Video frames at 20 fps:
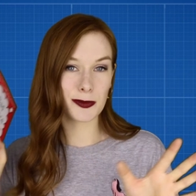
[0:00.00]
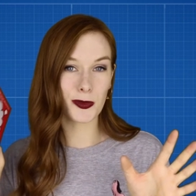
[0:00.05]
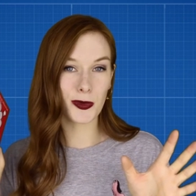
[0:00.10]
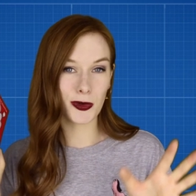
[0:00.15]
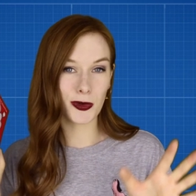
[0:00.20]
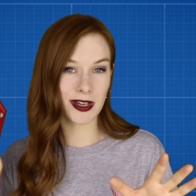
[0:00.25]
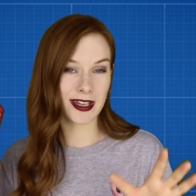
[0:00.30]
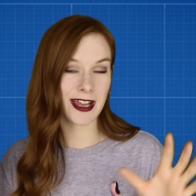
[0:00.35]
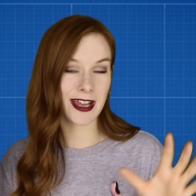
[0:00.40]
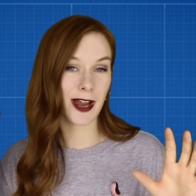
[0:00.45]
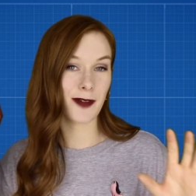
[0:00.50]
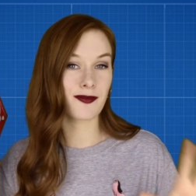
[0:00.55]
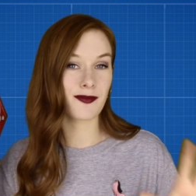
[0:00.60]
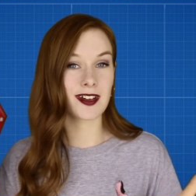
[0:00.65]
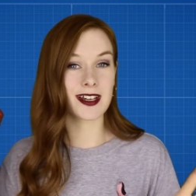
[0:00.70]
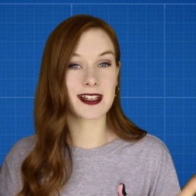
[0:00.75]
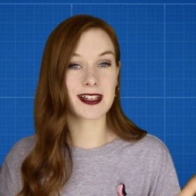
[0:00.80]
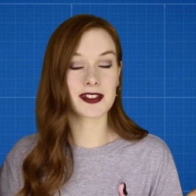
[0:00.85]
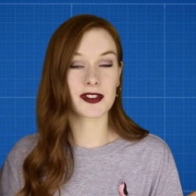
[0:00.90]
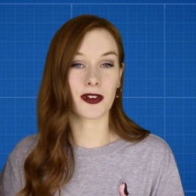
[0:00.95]
a warning, I'm
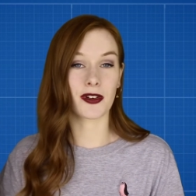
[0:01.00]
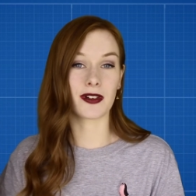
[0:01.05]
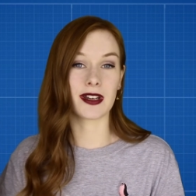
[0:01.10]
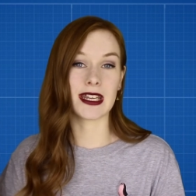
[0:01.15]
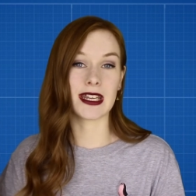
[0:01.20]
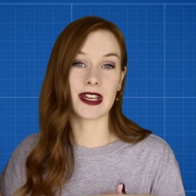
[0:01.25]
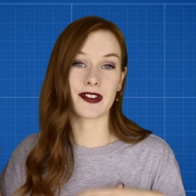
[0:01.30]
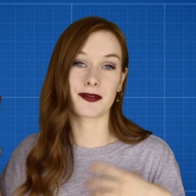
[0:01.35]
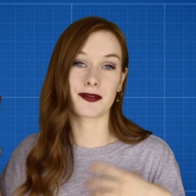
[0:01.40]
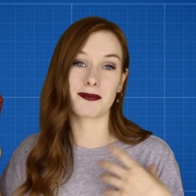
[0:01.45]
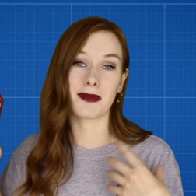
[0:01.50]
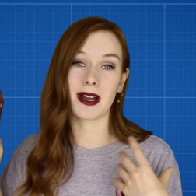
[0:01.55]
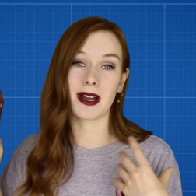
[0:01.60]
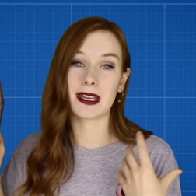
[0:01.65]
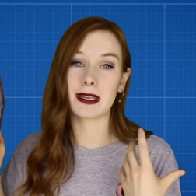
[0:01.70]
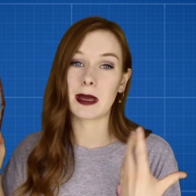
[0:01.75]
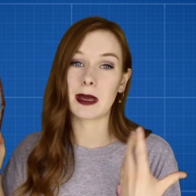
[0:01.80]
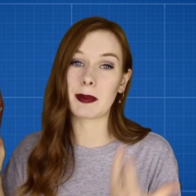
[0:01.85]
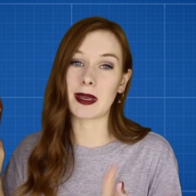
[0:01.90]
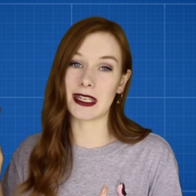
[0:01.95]
really sorry if my
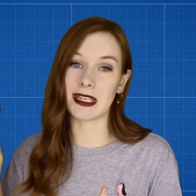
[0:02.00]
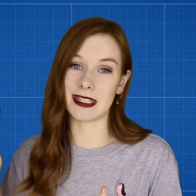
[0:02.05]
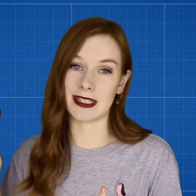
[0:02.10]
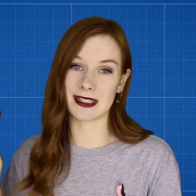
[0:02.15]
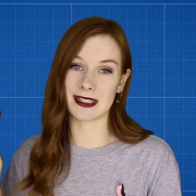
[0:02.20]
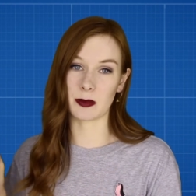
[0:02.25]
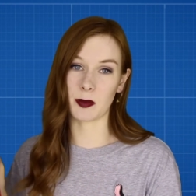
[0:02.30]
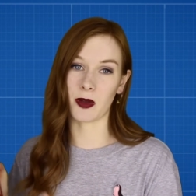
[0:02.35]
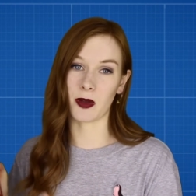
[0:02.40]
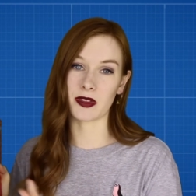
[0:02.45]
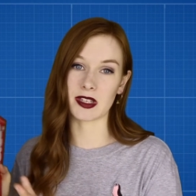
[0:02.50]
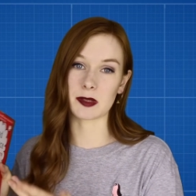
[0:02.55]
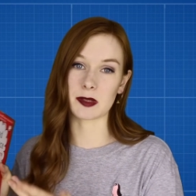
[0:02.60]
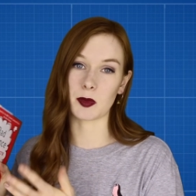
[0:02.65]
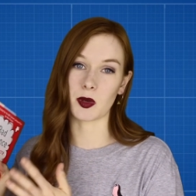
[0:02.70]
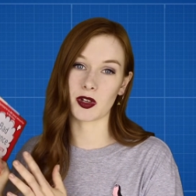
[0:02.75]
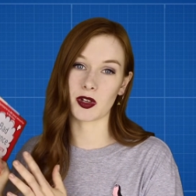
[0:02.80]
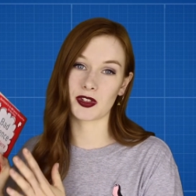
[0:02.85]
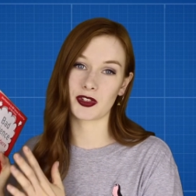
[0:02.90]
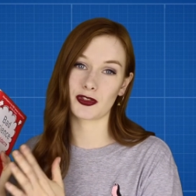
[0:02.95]
opinions about these
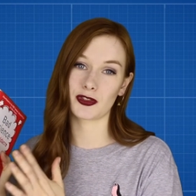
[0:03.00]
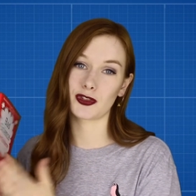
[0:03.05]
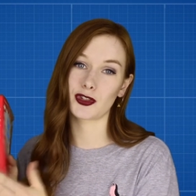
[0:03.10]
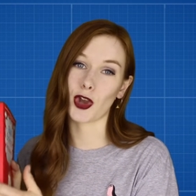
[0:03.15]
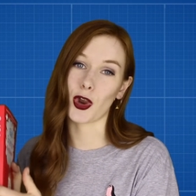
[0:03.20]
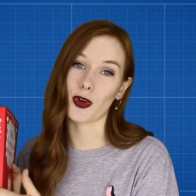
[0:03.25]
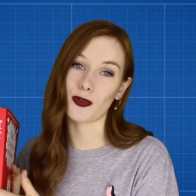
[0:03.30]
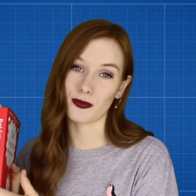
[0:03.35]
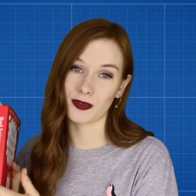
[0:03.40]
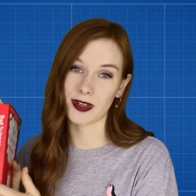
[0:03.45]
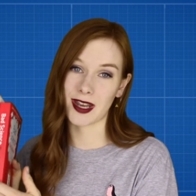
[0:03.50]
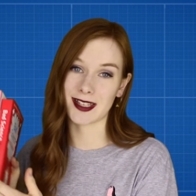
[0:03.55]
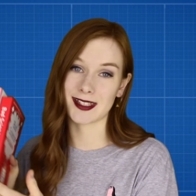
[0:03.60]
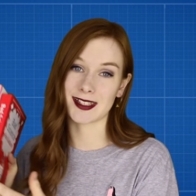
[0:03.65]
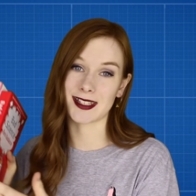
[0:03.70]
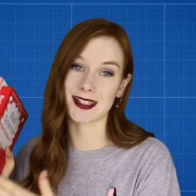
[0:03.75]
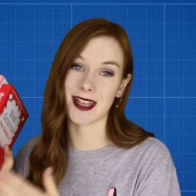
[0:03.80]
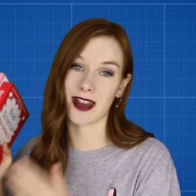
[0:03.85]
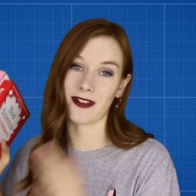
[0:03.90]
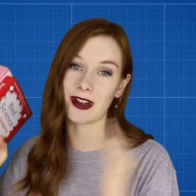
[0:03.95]
books don't
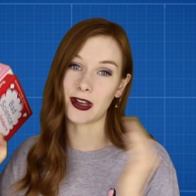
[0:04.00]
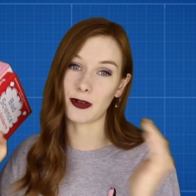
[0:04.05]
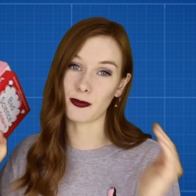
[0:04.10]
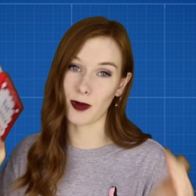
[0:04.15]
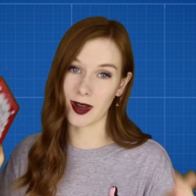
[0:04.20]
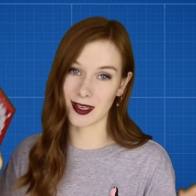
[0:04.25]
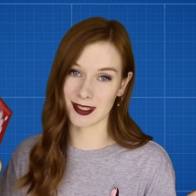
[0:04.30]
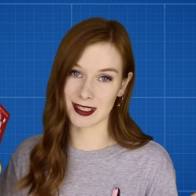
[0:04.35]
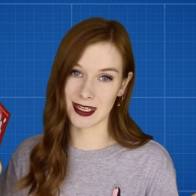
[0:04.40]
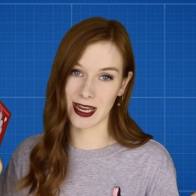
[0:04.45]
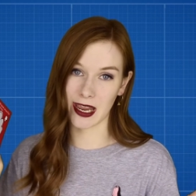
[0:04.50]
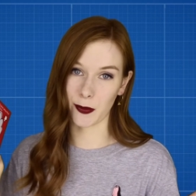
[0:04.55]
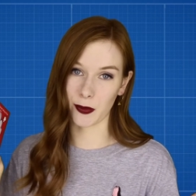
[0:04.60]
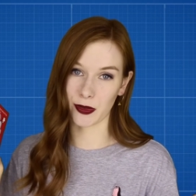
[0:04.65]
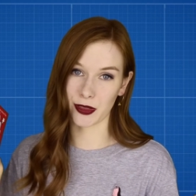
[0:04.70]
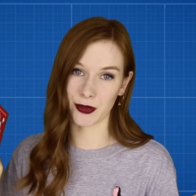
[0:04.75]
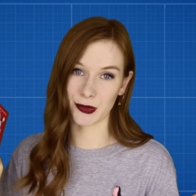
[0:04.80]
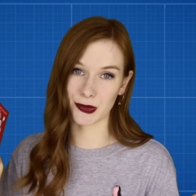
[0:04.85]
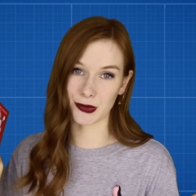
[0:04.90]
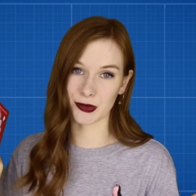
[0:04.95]
necessarily resonate
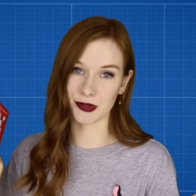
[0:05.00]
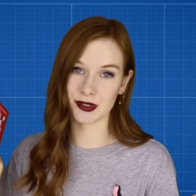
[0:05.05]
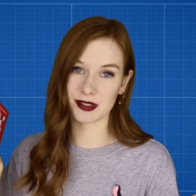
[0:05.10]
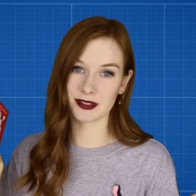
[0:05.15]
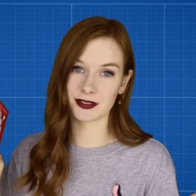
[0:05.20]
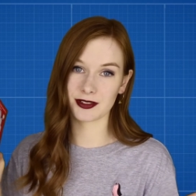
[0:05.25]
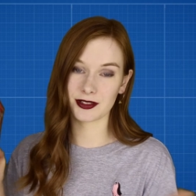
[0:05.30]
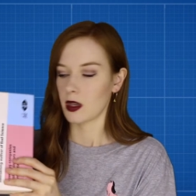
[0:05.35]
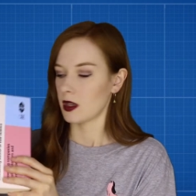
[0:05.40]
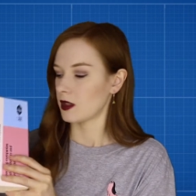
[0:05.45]
with yours.